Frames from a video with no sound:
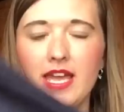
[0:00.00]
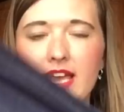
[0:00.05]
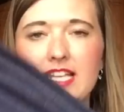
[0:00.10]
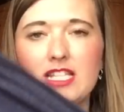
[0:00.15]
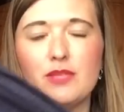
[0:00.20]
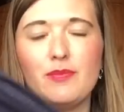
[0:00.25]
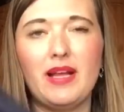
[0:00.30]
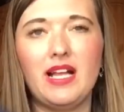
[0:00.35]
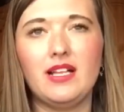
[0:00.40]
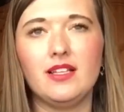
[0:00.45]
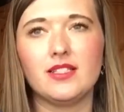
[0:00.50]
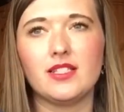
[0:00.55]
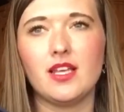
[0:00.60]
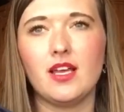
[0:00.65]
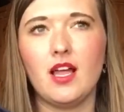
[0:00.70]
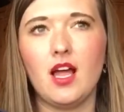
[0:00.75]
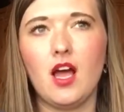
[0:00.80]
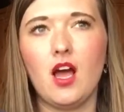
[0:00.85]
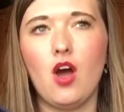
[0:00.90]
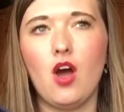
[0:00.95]
Isabel's
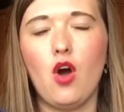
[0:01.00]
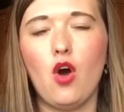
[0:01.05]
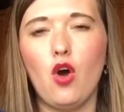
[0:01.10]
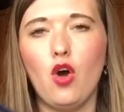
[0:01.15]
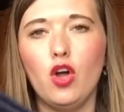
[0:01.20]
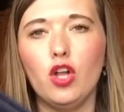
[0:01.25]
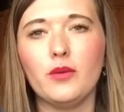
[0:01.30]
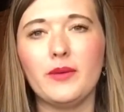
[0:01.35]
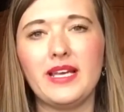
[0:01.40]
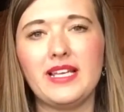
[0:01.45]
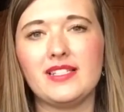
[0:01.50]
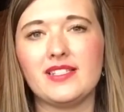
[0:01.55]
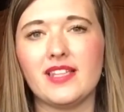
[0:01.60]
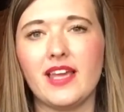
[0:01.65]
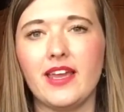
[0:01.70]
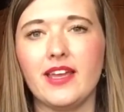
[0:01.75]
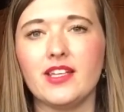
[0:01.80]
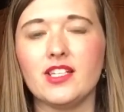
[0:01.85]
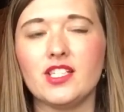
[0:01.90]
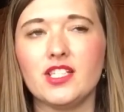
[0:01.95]
always
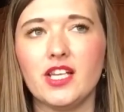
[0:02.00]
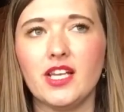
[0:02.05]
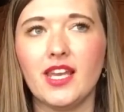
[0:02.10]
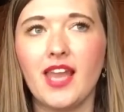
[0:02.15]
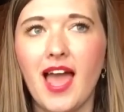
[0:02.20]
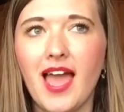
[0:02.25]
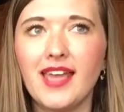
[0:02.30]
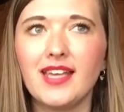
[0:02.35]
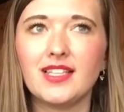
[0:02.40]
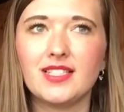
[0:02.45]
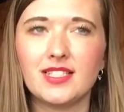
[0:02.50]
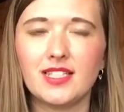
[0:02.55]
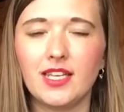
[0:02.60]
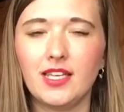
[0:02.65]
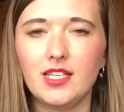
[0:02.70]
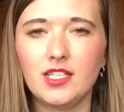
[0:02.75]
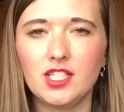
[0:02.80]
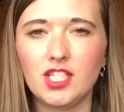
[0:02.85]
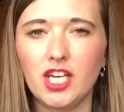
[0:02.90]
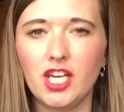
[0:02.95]
saying she likes
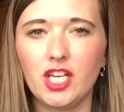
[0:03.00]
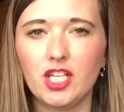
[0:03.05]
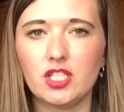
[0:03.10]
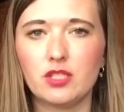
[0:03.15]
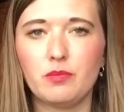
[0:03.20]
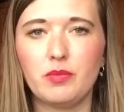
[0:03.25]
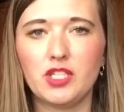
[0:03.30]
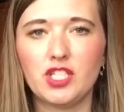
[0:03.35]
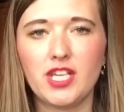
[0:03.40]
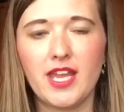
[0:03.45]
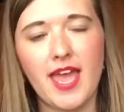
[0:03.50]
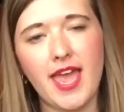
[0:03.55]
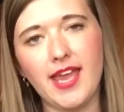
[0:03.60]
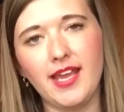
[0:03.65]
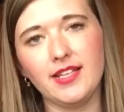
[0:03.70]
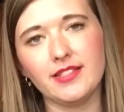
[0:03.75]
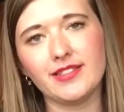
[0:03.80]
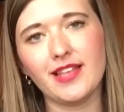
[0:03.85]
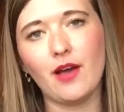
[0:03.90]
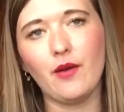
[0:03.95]
skinny jeans, but she
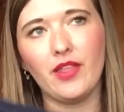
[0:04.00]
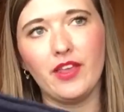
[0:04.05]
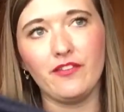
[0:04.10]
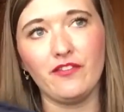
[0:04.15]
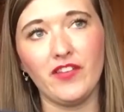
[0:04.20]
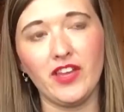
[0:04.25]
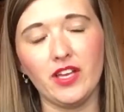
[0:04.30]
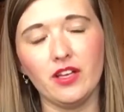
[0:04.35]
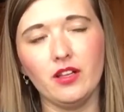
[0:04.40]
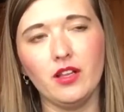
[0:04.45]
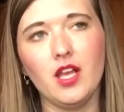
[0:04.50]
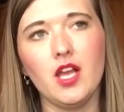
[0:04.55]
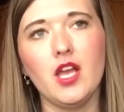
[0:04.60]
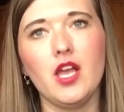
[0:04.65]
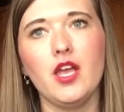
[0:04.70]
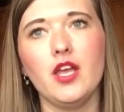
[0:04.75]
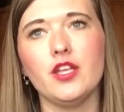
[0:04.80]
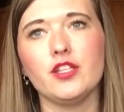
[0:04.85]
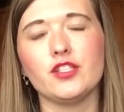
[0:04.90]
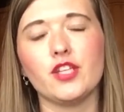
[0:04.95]
hates how they feel.
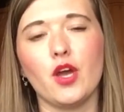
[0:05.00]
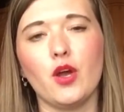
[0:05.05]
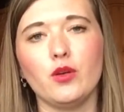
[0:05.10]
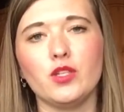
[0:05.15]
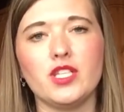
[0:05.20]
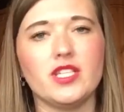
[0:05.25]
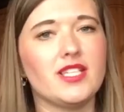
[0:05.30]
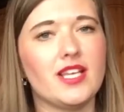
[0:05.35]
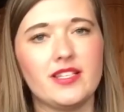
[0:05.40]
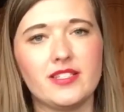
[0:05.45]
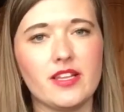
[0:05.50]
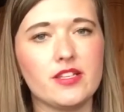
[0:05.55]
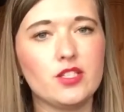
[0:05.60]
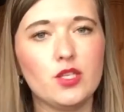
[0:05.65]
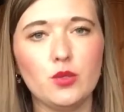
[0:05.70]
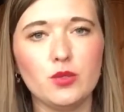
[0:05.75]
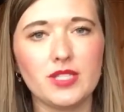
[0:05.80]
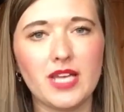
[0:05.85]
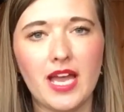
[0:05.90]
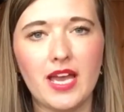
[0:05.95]
So she says they're
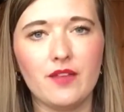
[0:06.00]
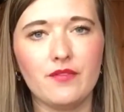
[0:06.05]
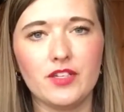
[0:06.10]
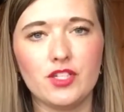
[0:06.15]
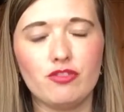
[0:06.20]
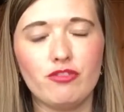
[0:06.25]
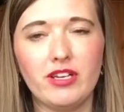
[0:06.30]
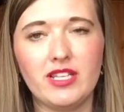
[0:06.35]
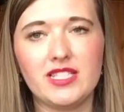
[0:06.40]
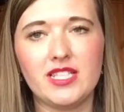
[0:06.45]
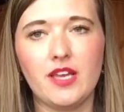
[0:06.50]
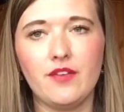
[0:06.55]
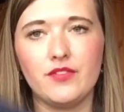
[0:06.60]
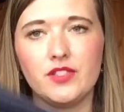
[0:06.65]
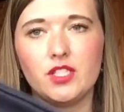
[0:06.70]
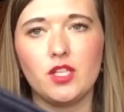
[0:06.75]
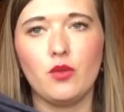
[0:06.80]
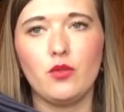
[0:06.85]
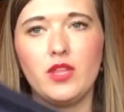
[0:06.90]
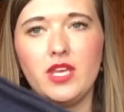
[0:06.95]
too tight and restrictive,
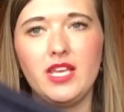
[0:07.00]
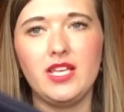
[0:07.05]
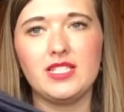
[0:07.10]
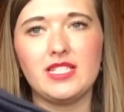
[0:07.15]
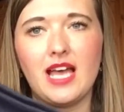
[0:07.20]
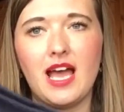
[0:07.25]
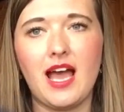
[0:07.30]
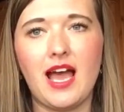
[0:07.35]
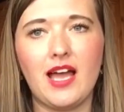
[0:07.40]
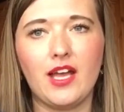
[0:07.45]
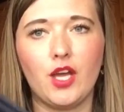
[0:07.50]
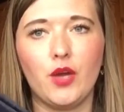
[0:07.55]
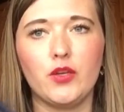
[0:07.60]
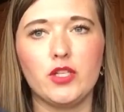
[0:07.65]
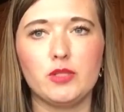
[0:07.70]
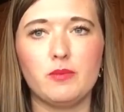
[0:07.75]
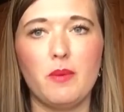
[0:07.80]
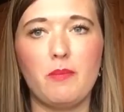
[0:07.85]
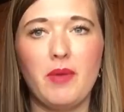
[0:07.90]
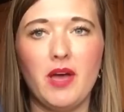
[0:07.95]
so these are
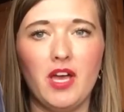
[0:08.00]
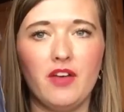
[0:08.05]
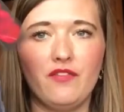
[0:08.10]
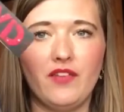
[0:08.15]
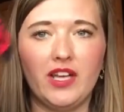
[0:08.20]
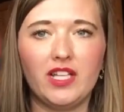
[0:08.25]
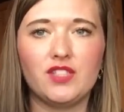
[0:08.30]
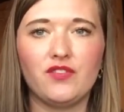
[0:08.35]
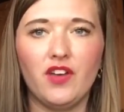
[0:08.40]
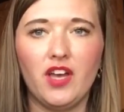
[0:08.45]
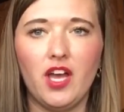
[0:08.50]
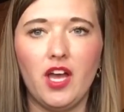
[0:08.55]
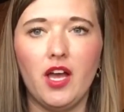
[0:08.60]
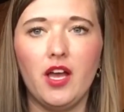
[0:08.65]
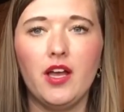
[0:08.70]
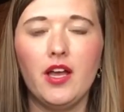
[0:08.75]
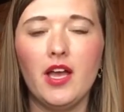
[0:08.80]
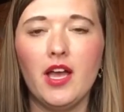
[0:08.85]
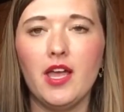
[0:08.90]
going to be perfect for her.